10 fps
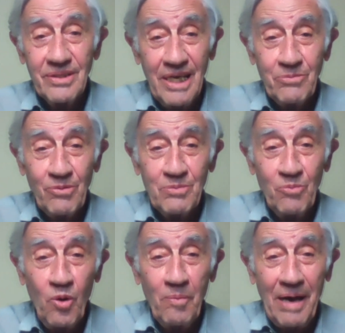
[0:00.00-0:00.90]
That was
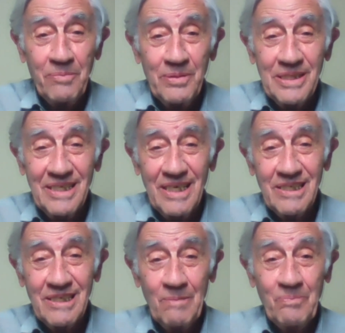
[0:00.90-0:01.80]
more my
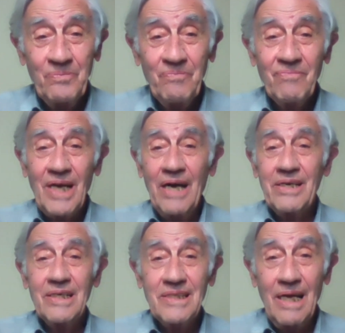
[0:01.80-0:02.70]
business. I
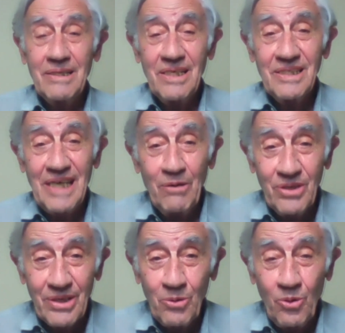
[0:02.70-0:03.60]
started sound
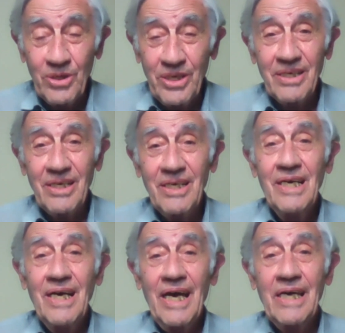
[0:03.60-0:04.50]
recording,
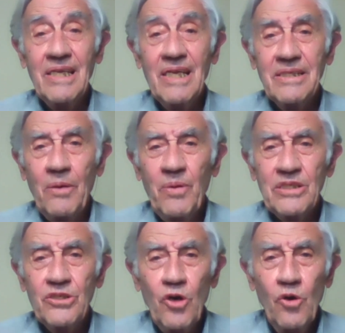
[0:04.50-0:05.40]
and there were
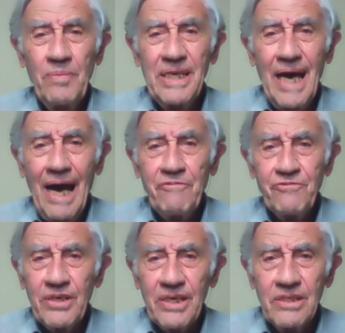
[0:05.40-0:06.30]
so many
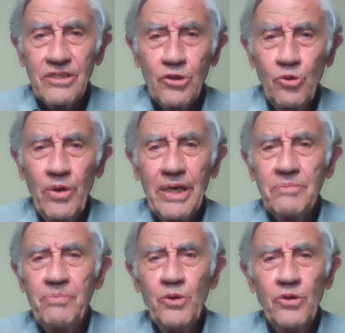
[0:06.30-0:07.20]
Africans who
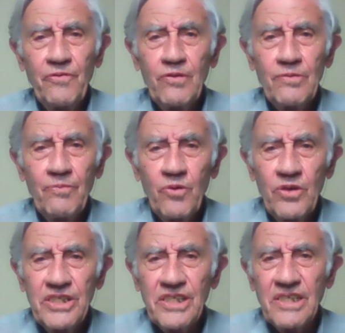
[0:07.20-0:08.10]
had beautiful
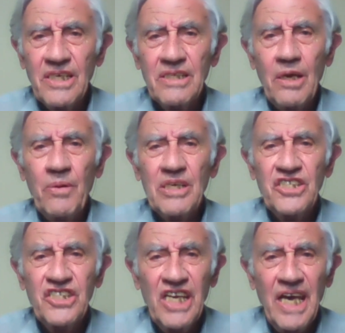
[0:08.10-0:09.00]
voices and they were
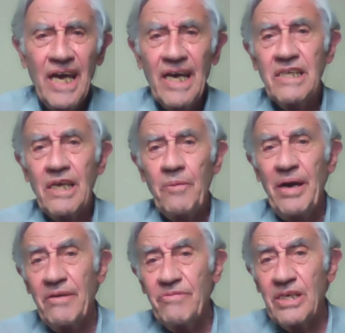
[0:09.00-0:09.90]
singing and they were
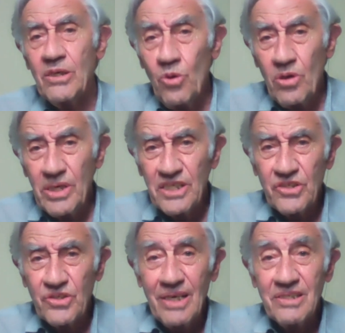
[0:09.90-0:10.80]
having
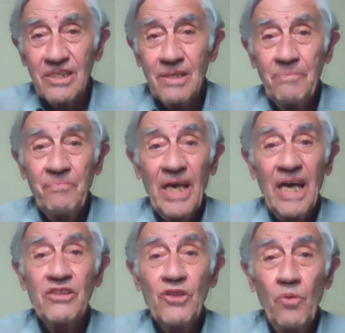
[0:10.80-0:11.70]
orchestras
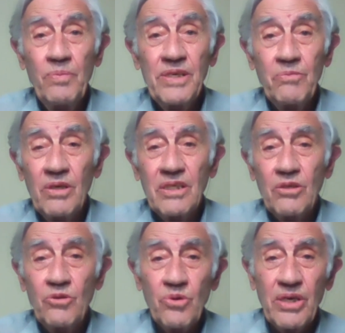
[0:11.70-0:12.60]
and nobody
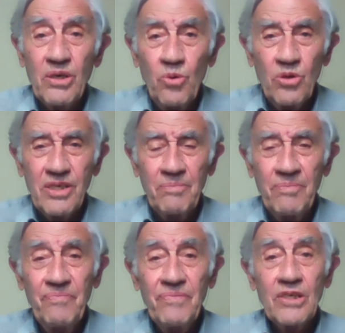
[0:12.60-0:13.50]
wanted to record them.
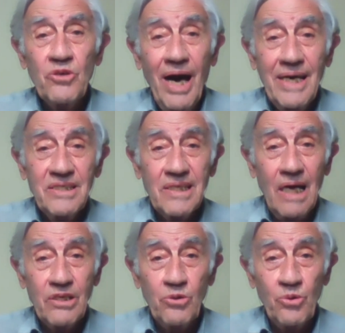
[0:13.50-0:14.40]
So I
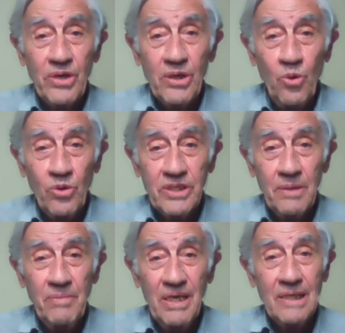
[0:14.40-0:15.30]
started to record
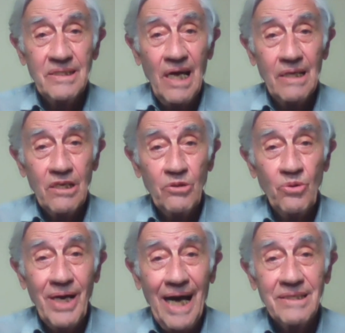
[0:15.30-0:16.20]
them and I started to
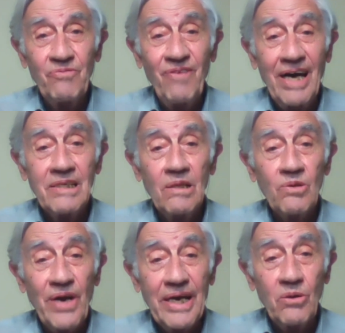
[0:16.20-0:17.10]
cut
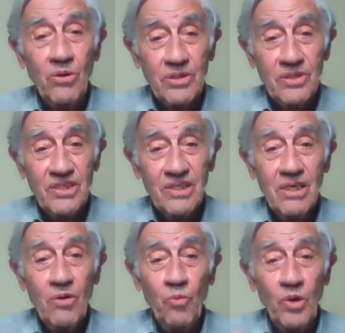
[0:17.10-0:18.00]
vinyl records,
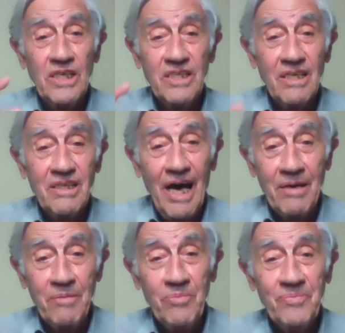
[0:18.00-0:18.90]
one at a
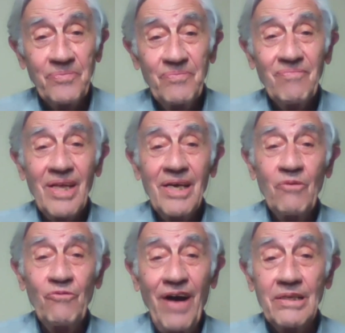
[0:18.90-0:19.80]
time,
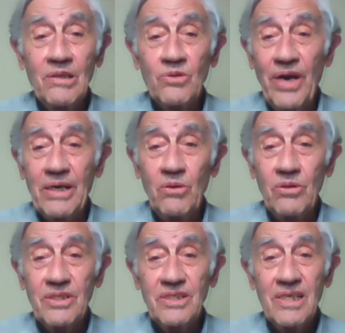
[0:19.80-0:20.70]
vinyl
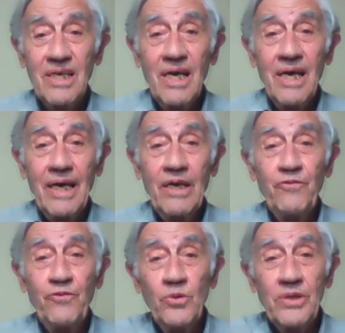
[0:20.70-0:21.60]
records.
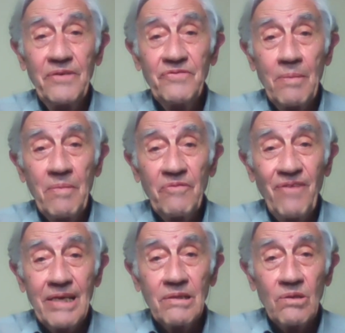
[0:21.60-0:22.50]
If you give them a
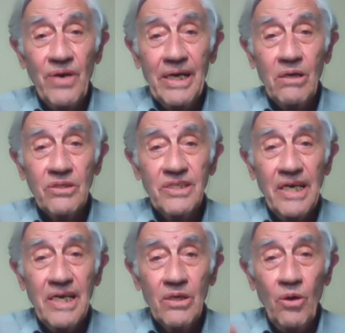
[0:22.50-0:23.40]
vinyl record, they
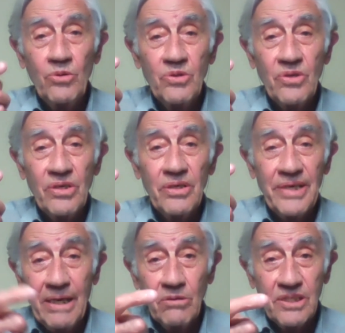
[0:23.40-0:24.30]
can go to the
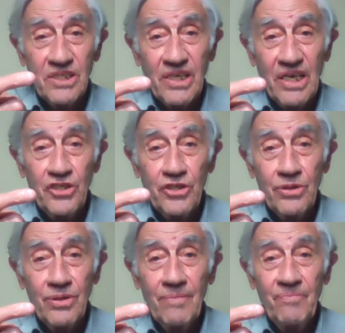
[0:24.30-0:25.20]
record
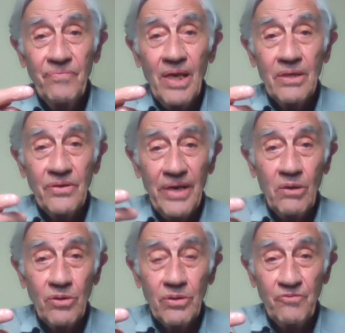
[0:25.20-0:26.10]
station,
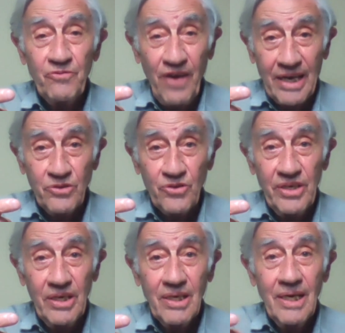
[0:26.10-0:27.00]
record
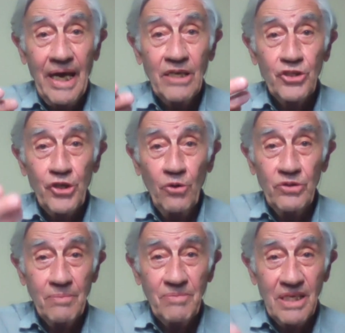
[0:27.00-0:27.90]
factory, and show
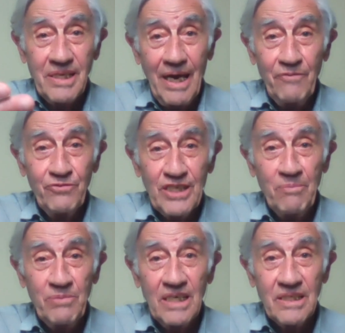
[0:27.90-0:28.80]
them that they have
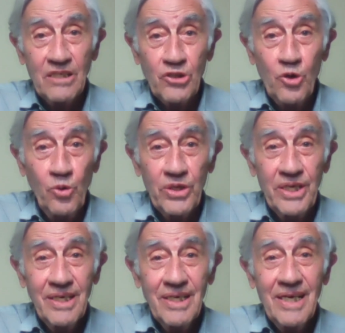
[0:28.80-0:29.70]
something that's good.
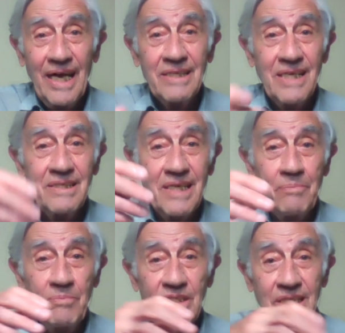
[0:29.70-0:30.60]
And then they
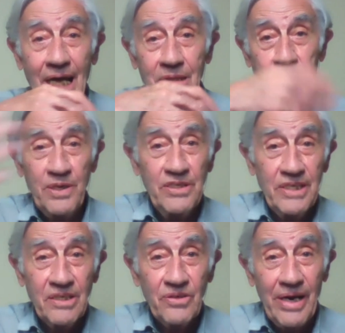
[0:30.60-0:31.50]
start
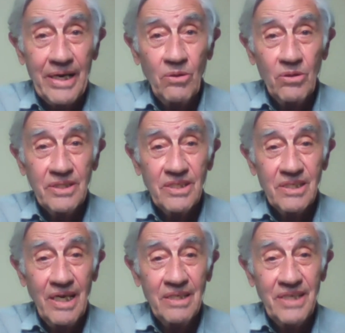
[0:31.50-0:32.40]
printing
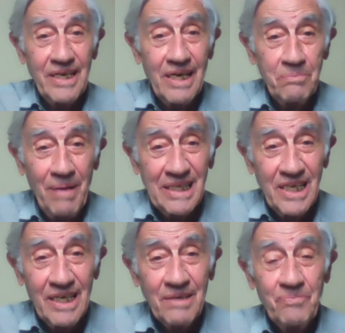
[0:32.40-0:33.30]
records and they get
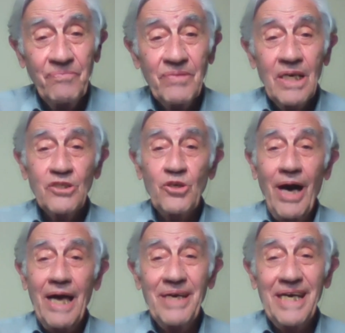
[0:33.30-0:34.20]
money. So
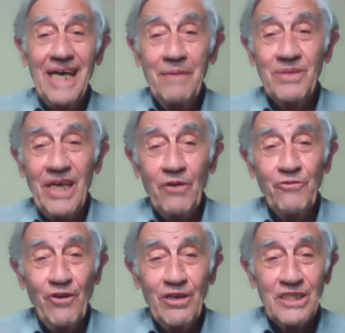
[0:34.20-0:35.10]
I became their
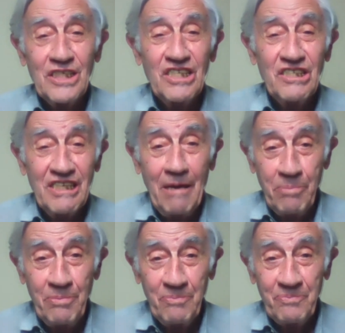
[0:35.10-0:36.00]
first
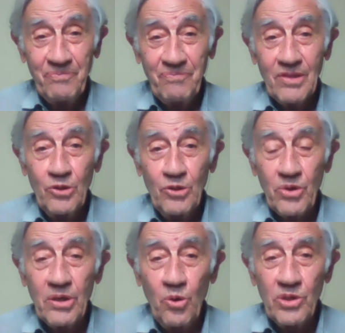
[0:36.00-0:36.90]
step to
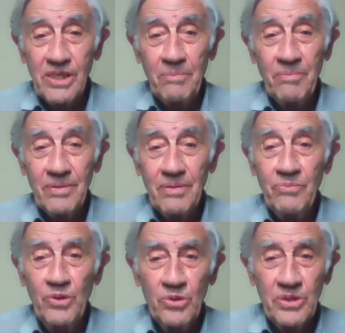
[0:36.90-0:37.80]
record them
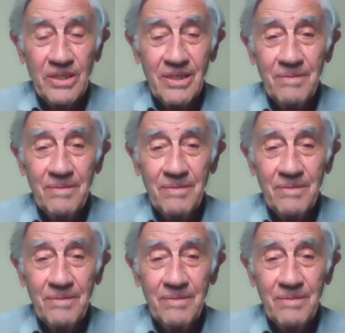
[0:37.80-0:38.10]
music.